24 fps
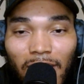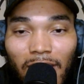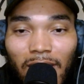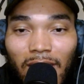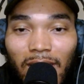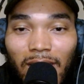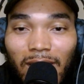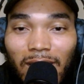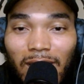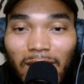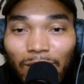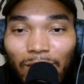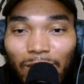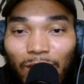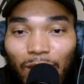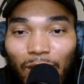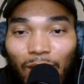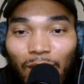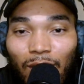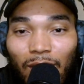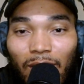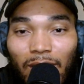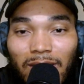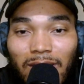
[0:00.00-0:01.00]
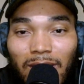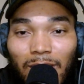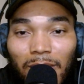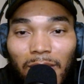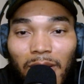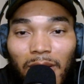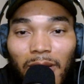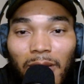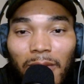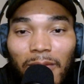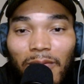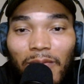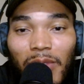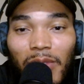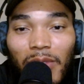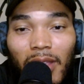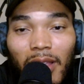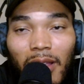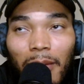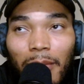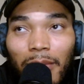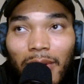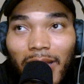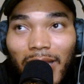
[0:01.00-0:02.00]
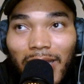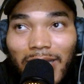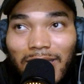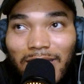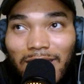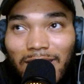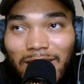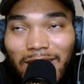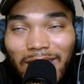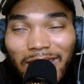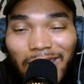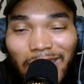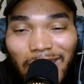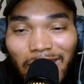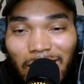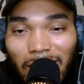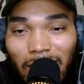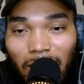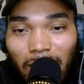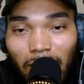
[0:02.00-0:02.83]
Gift card. Some places to eat.